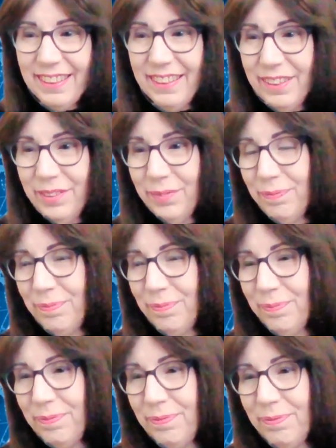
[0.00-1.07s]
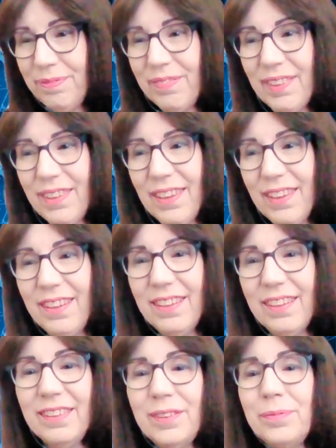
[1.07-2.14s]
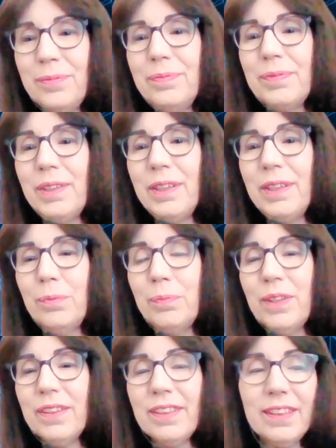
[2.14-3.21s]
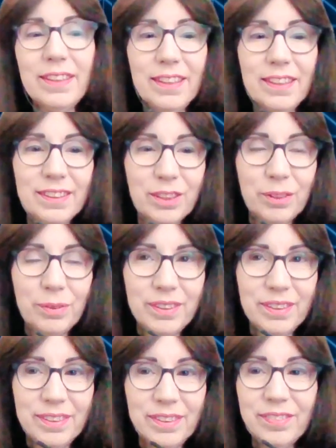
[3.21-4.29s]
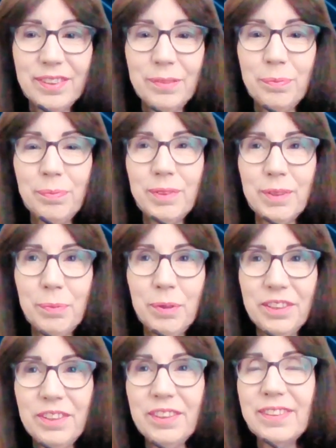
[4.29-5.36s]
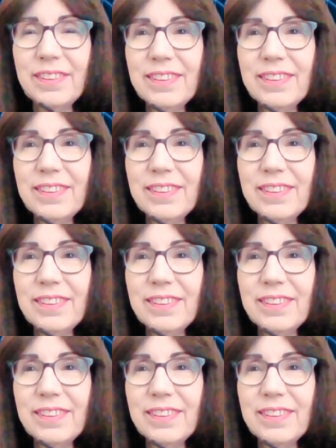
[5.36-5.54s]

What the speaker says: You know, I hope nothing like that is going on for the speaker.